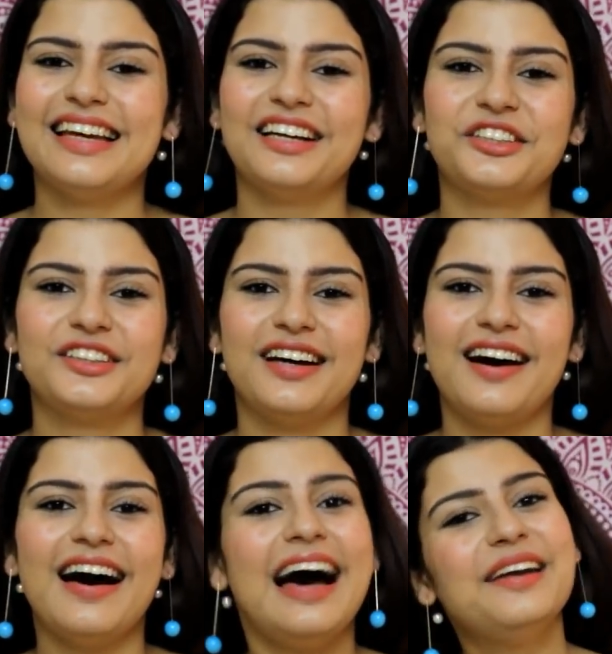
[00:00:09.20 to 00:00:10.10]

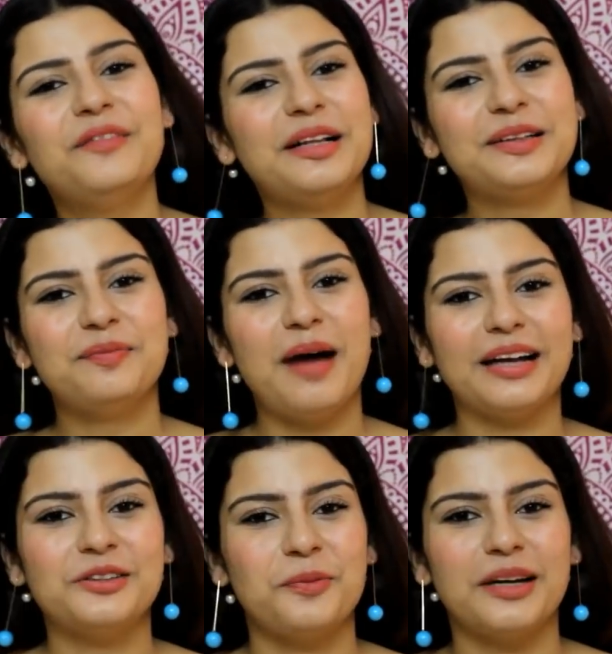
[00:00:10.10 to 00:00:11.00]
Ashita and welcome
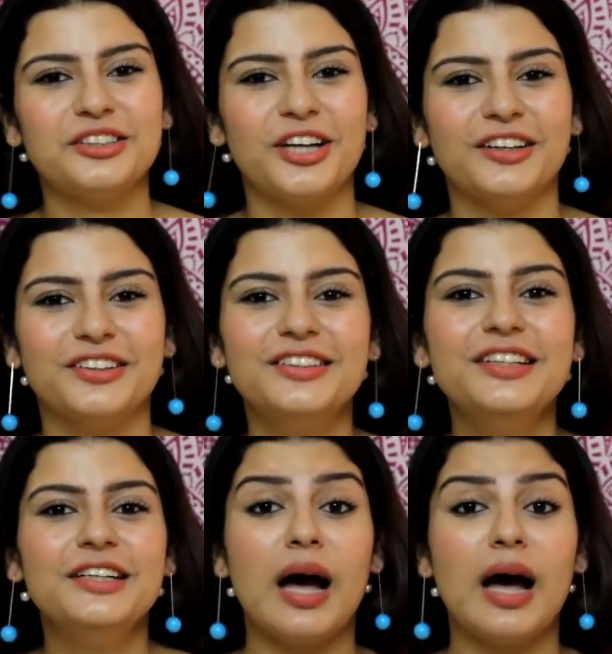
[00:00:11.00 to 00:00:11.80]
back to my channel.